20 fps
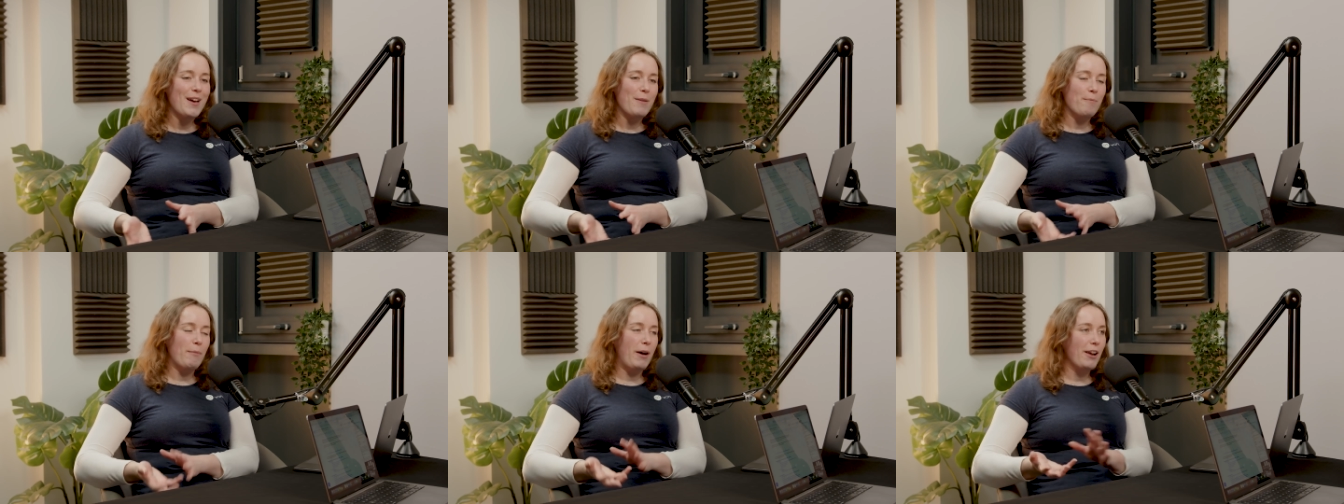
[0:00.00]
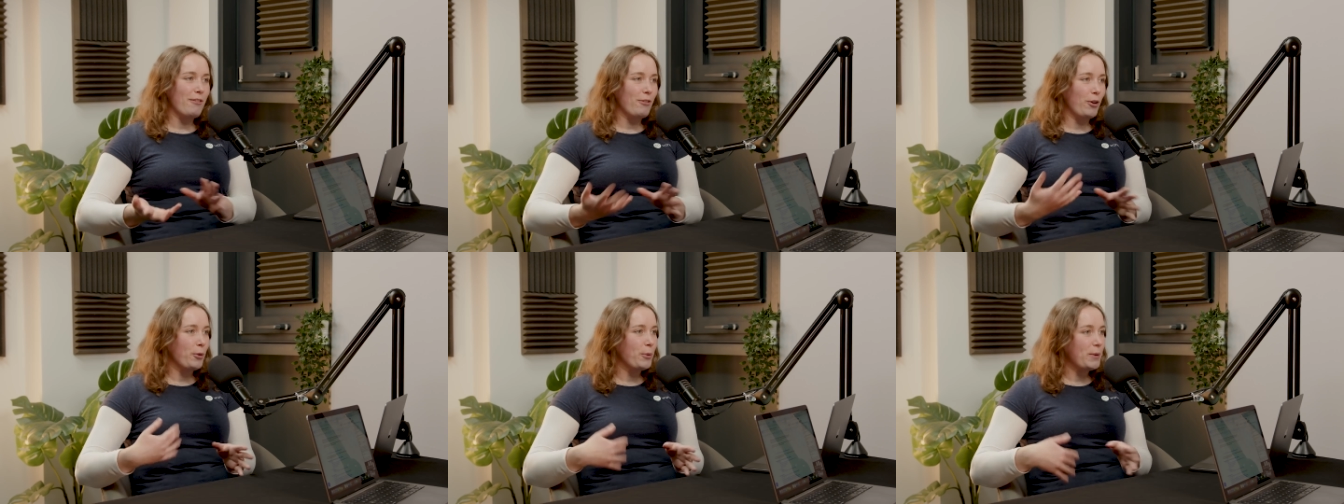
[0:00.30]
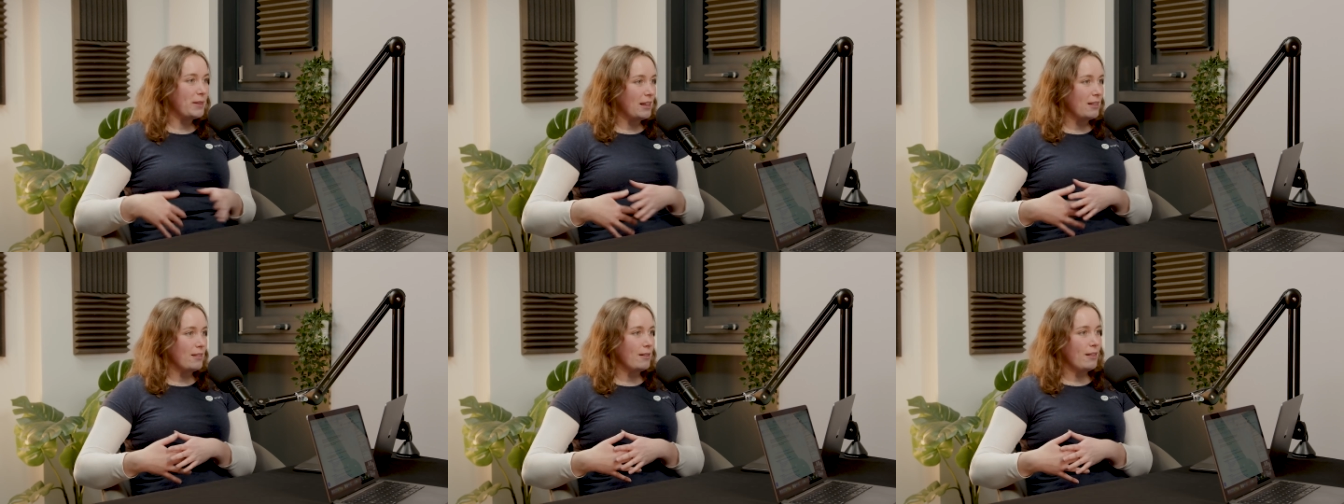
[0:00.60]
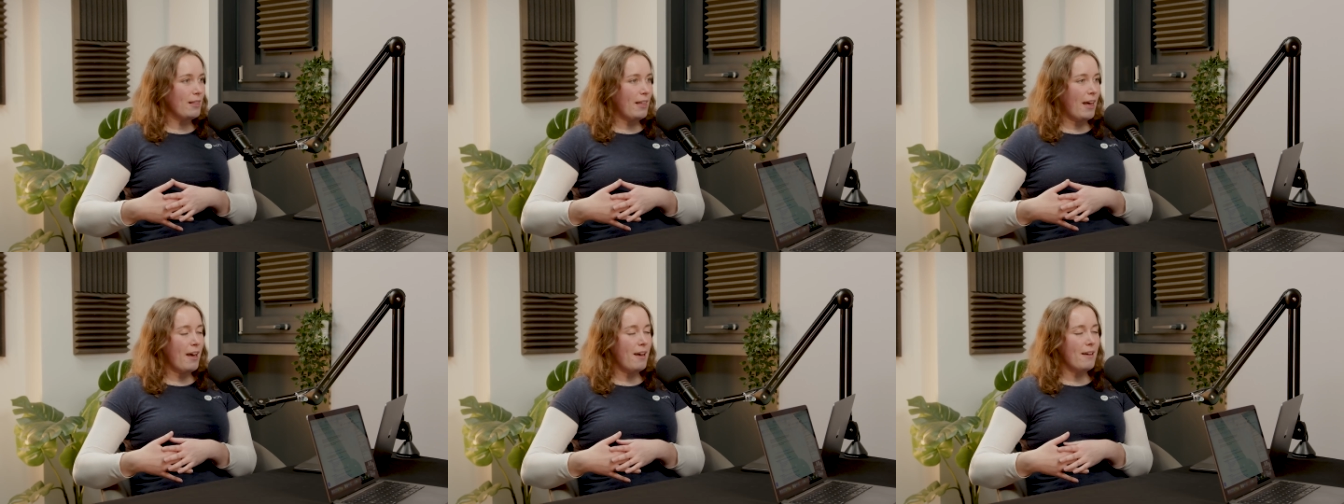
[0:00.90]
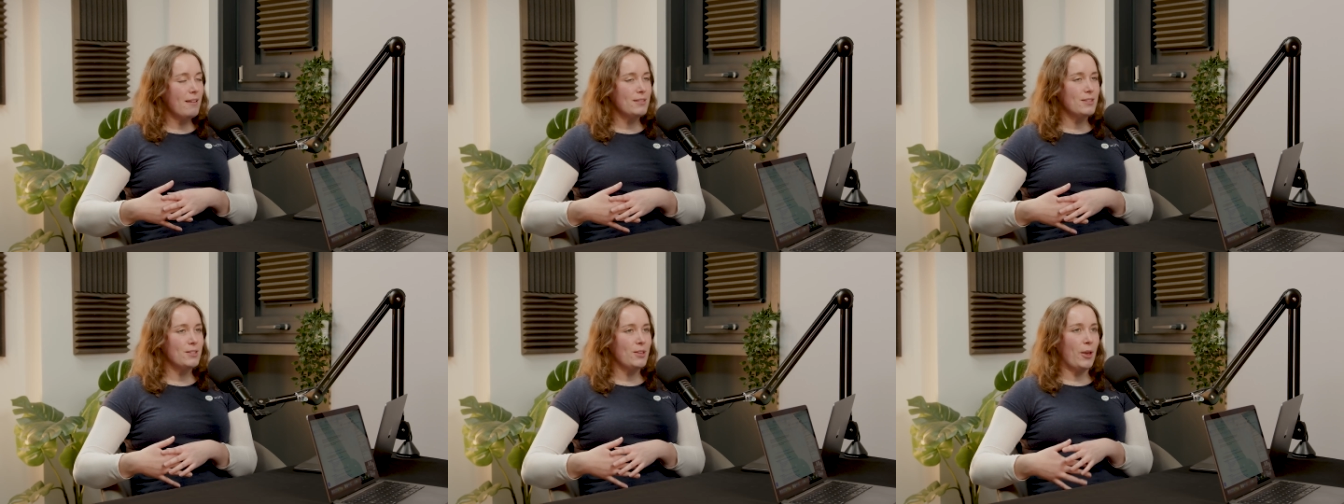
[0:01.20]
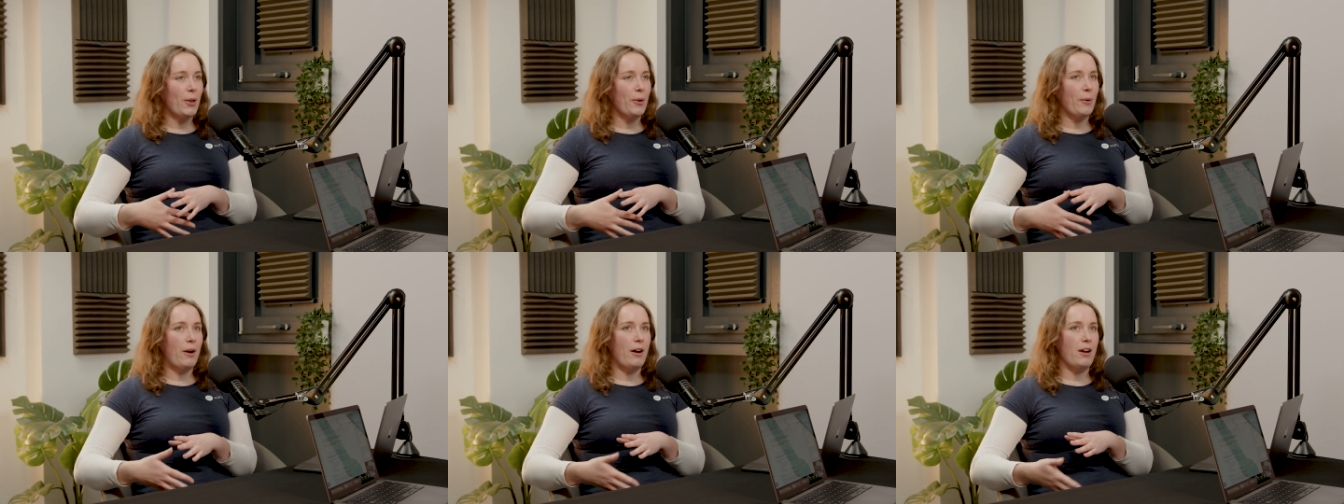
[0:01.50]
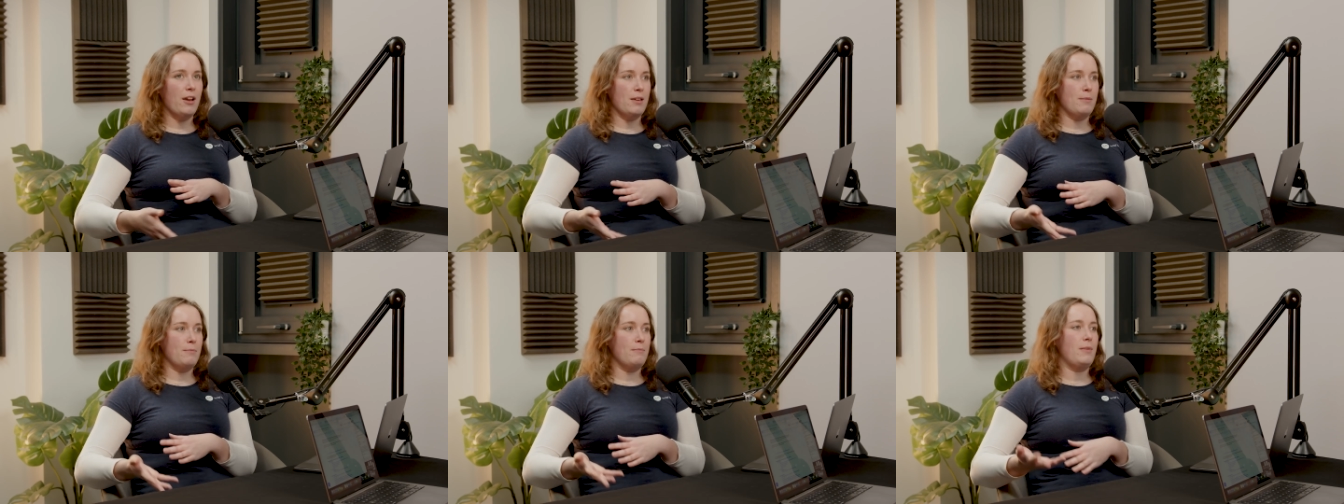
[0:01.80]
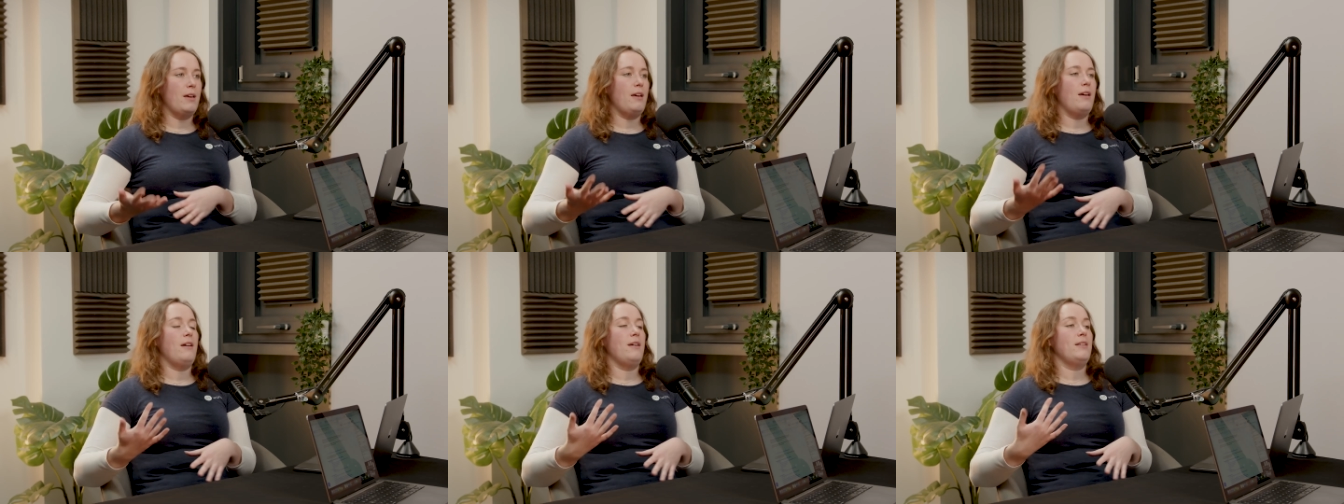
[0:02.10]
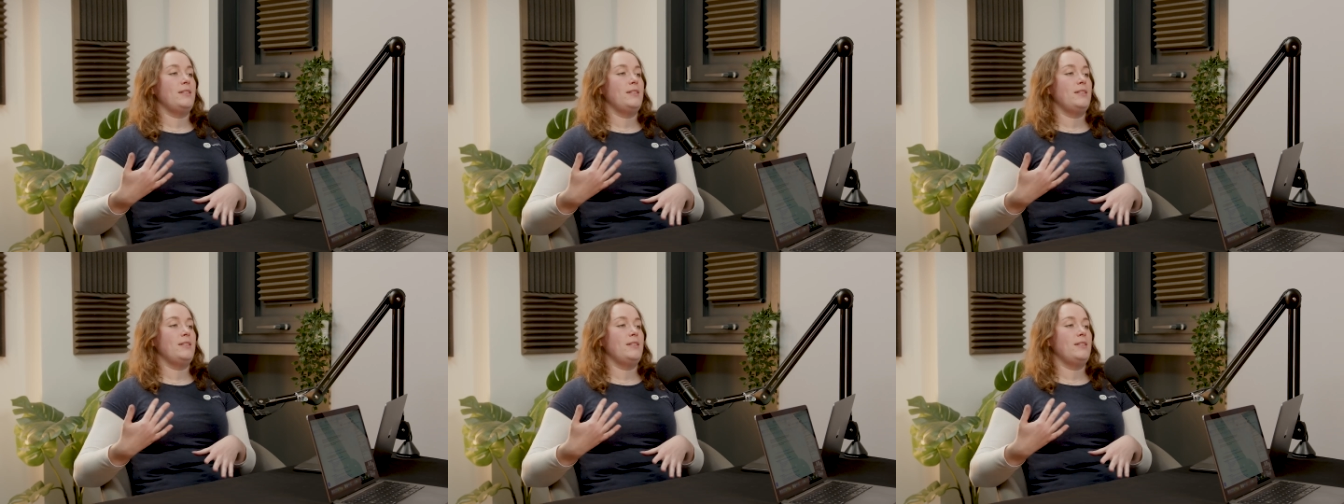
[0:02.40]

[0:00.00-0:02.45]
My role within that, so I'm a